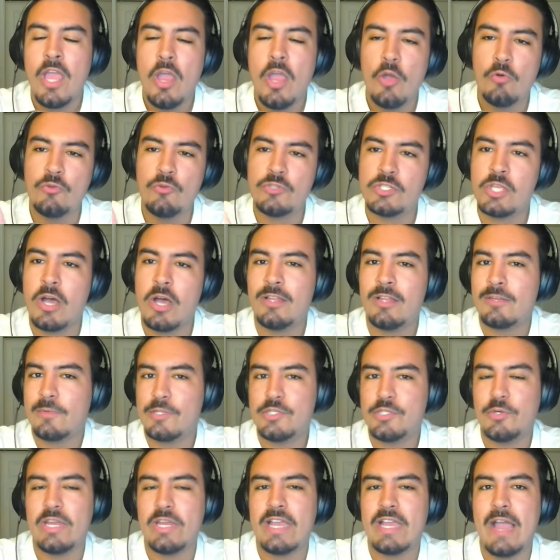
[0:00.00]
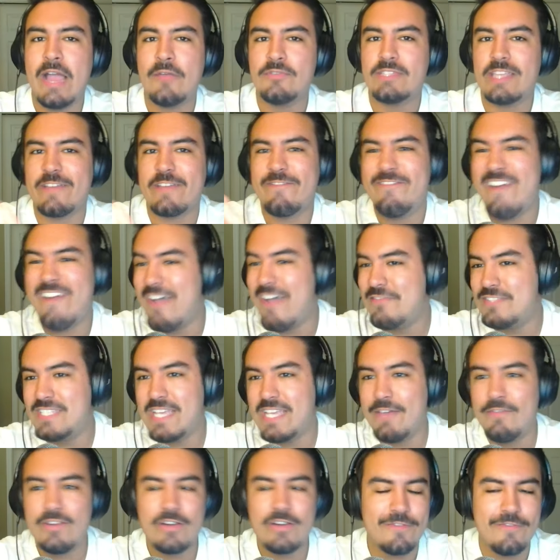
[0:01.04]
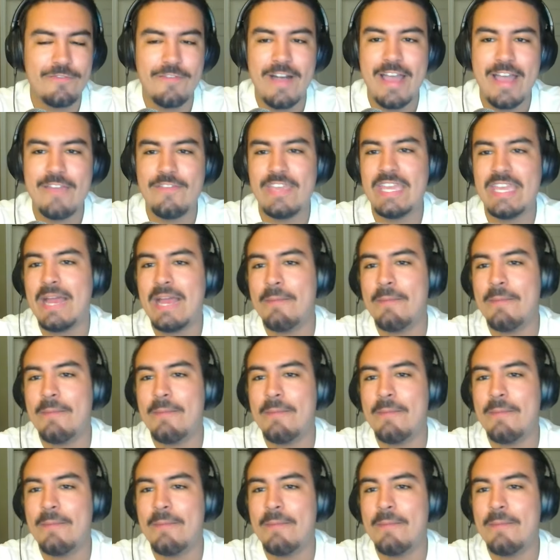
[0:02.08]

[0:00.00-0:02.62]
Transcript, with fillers: who's taller between a guy who's like five seven or five eight.